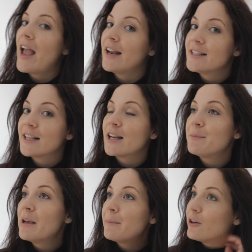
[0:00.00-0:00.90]
and it's gonna
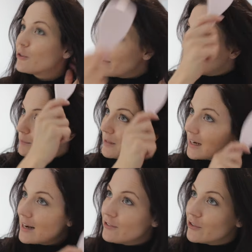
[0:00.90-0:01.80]
be about makeup
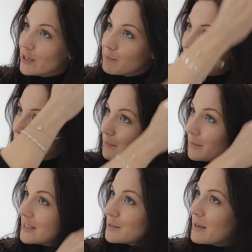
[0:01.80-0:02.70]
decluttering, my
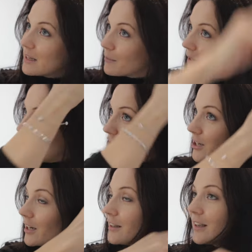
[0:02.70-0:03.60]
minimalist makeup
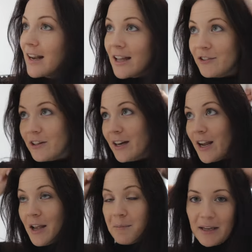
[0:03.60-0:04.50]
collection and declutter
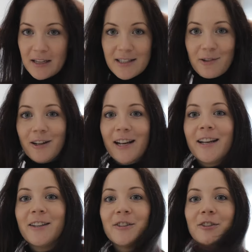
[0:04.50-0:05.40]
because I really
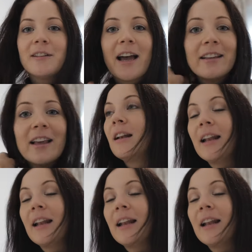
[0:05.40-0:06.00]
need to do that.